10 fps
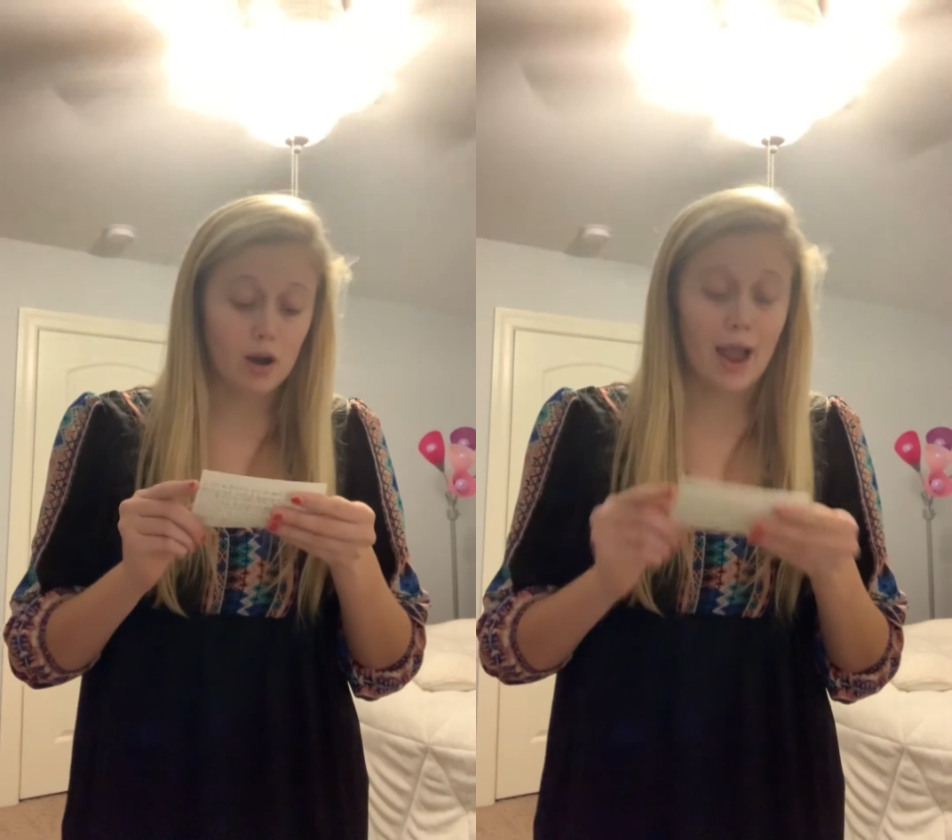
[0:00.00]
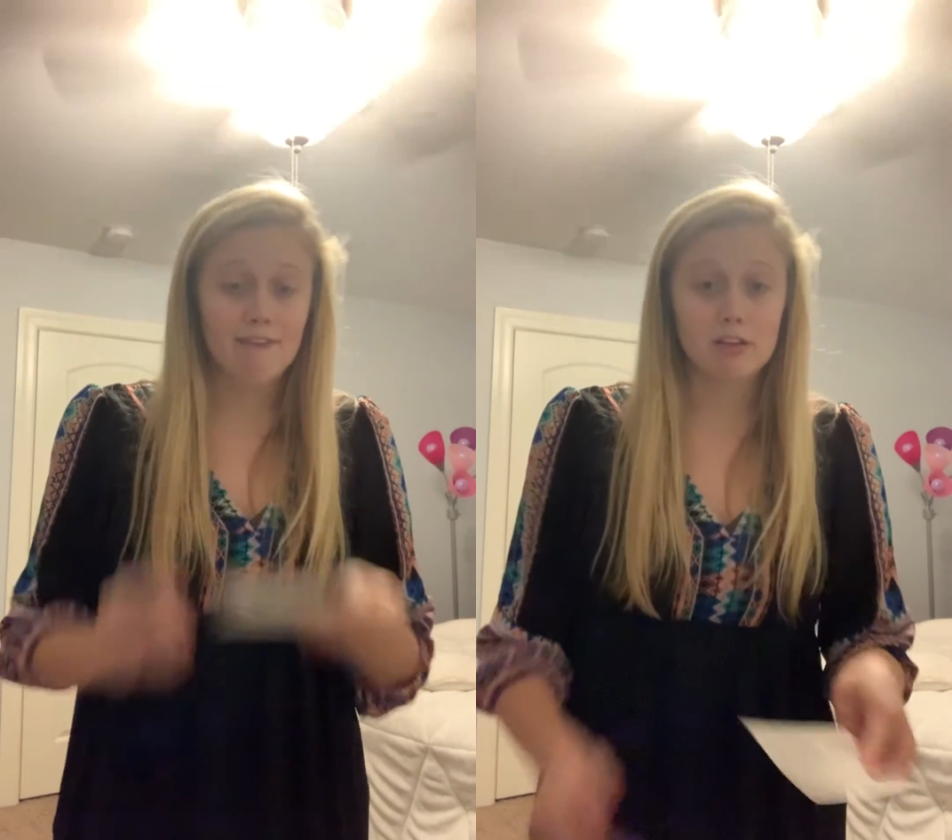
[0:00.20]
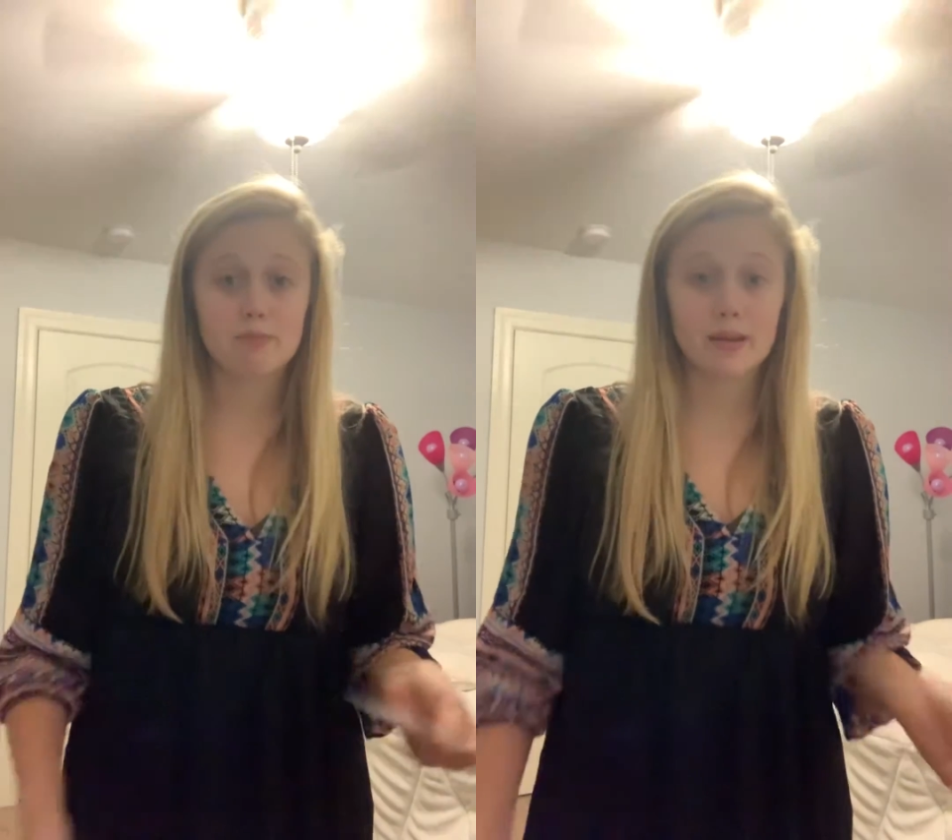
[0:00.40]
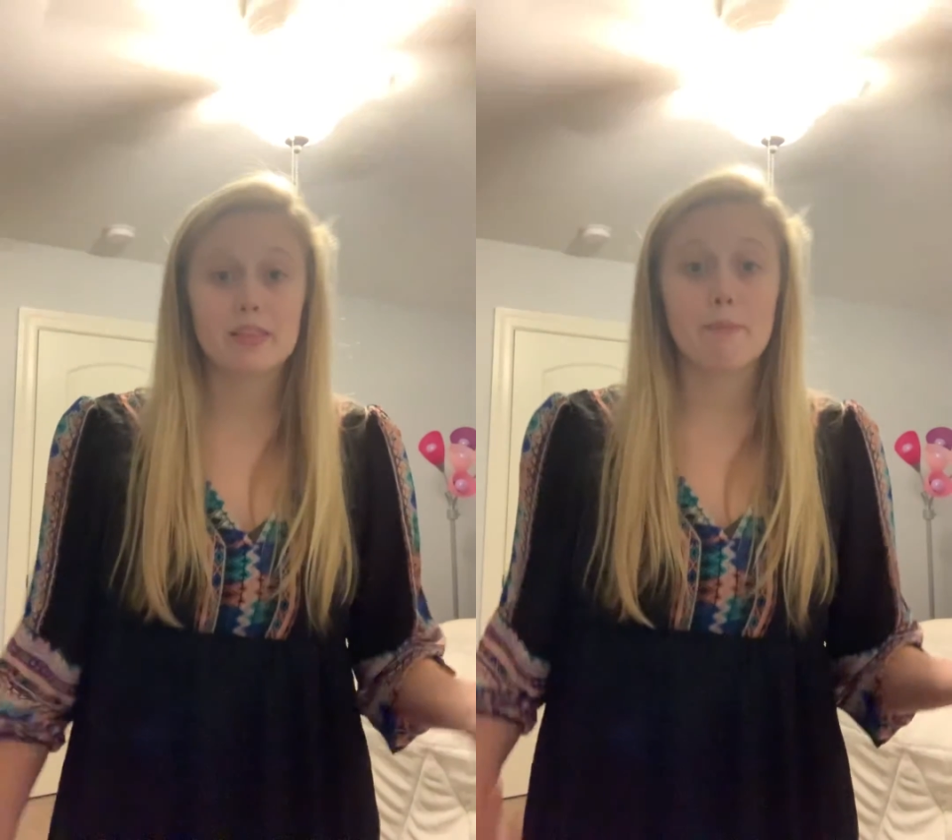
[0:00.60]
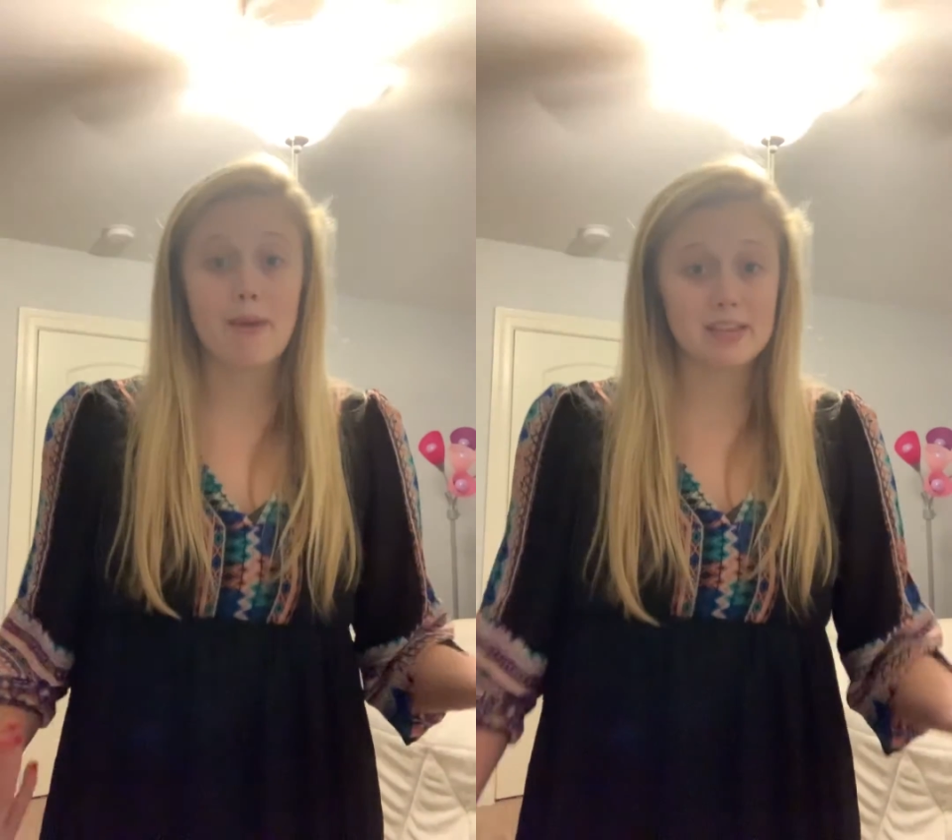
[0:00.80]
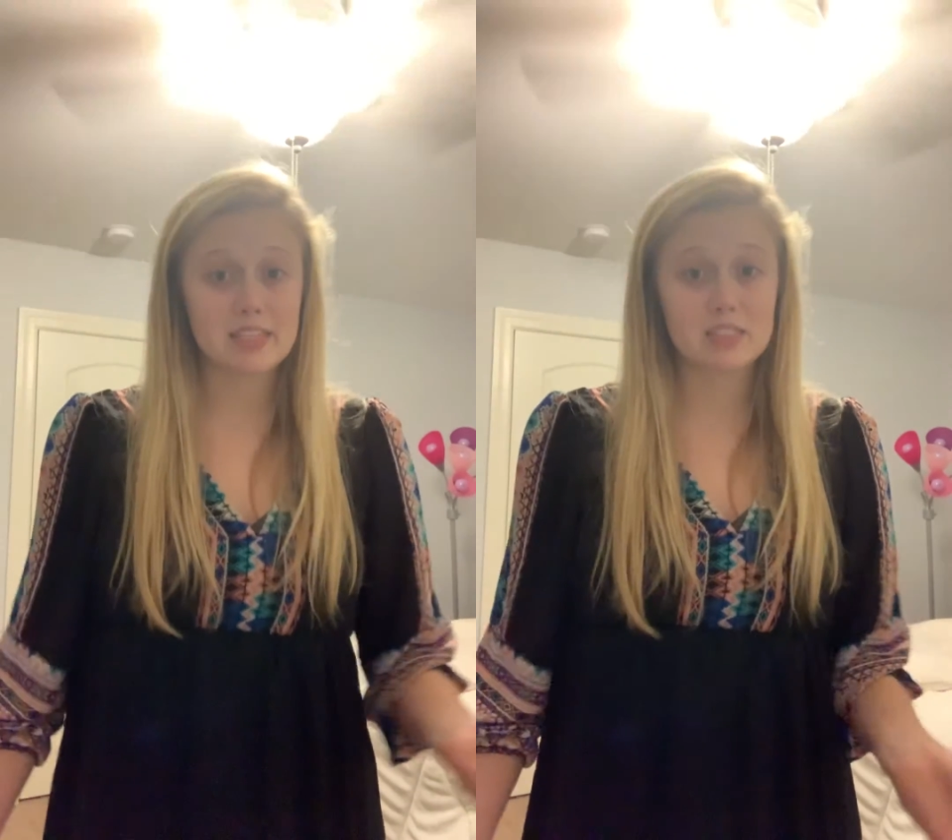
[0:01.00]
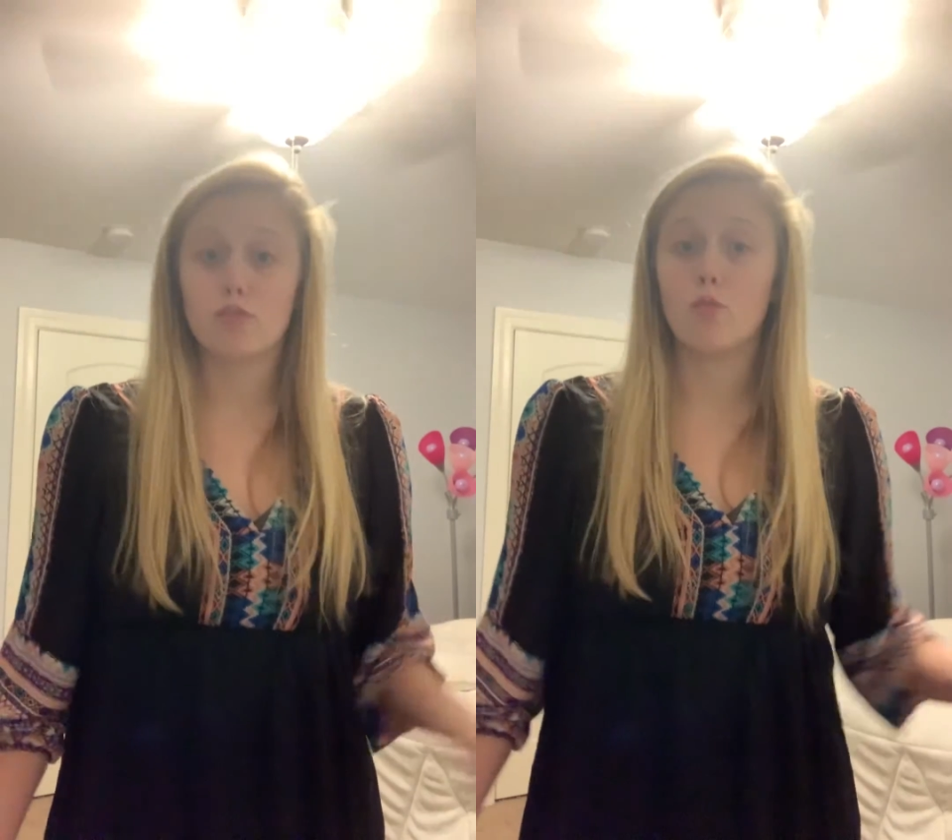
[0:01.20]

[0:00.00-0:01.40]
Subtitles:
I've explained the basics of